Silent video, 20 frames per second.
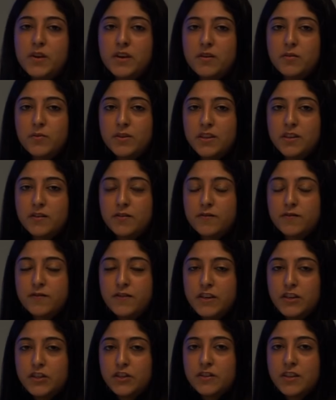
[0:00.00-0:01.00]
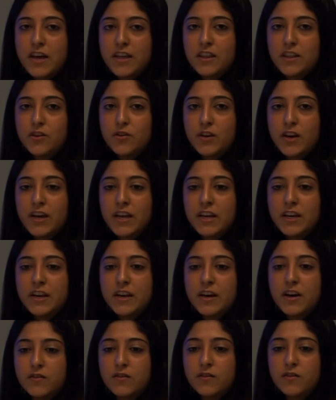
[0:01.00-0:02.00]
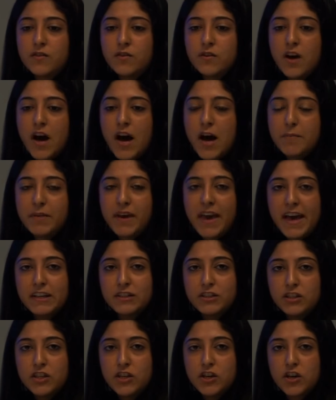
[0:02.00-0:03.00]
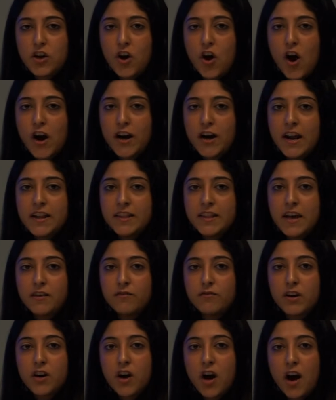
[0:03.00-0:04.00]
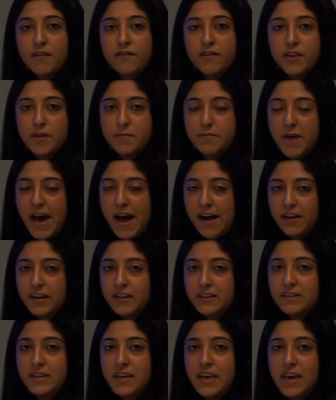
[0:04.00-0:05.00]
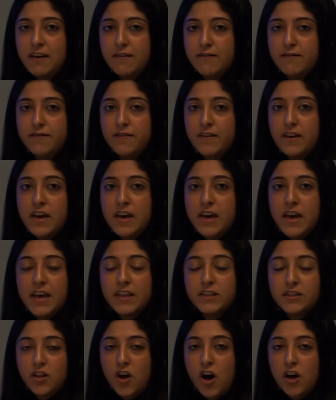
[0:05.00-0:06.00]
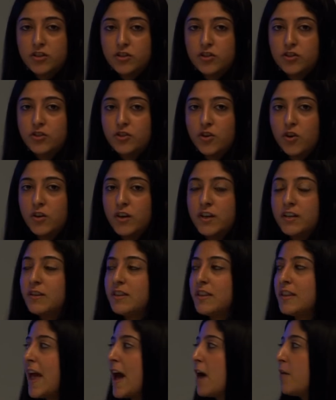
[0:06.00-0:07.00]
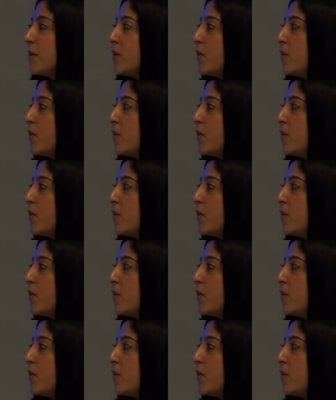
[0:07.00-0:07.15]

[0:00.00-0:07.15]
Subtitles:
with the feature that you can cancel your card and then recover the balance if it's lost or stolen. Now